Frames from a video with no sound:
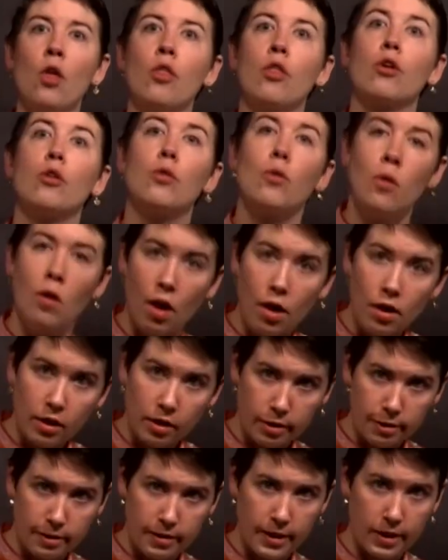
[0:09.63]
The
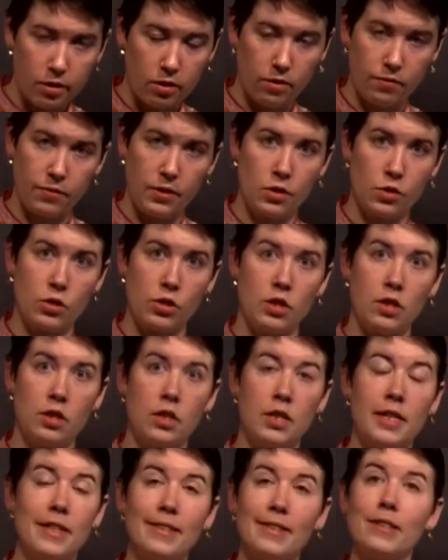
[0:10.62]
Kronecker delta
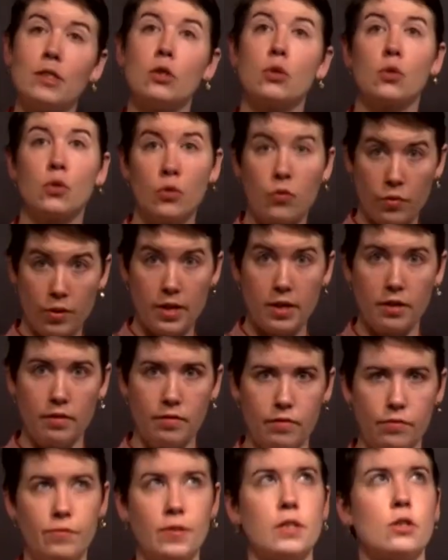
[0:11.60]
function is a discrete
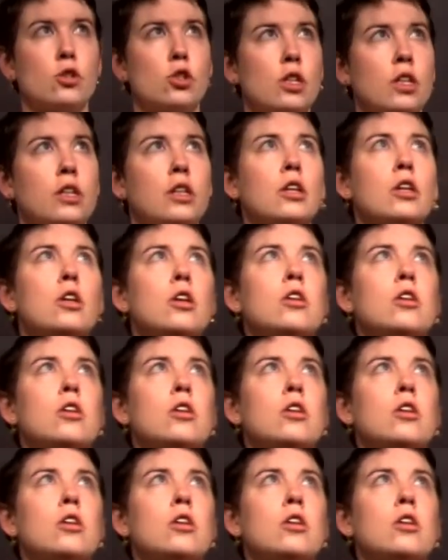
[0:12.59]
function.